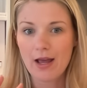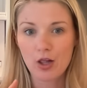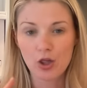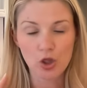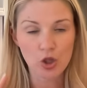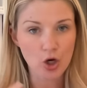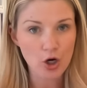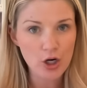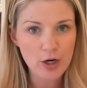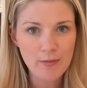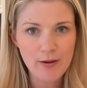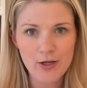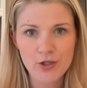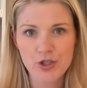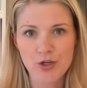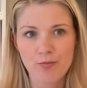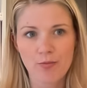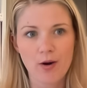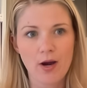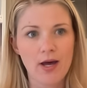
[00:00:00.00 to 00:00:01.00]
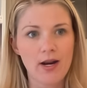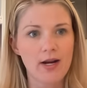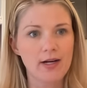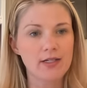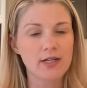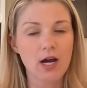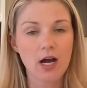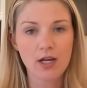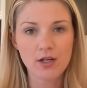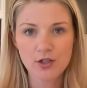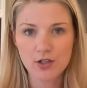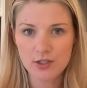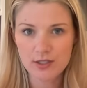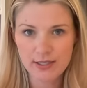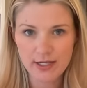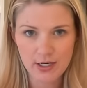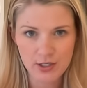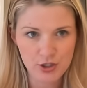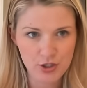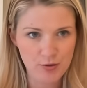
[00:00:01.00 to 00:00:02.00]
learn about your product,
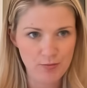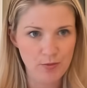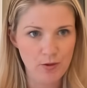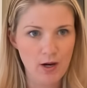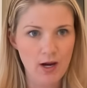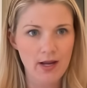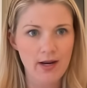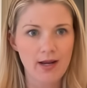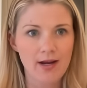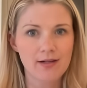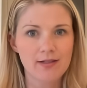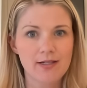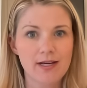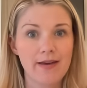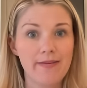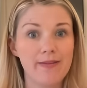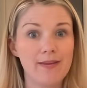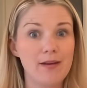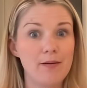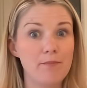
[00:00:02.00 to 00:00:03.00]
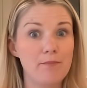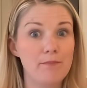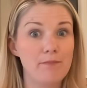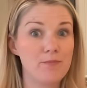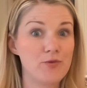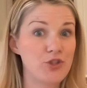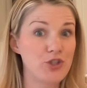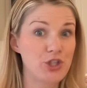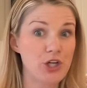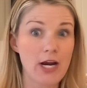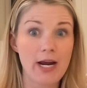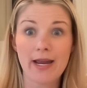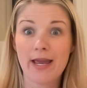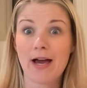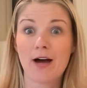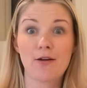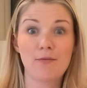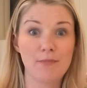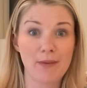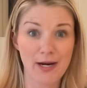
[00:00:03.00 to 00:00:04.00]
understand your product, and then check
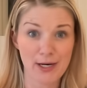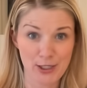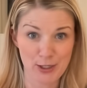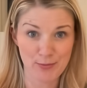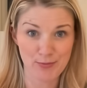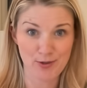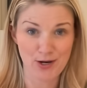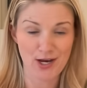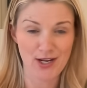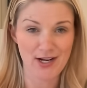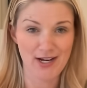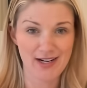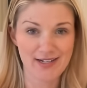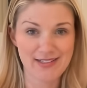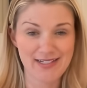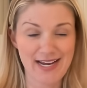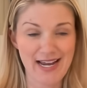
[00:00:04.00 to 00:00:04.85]
out and buy your product.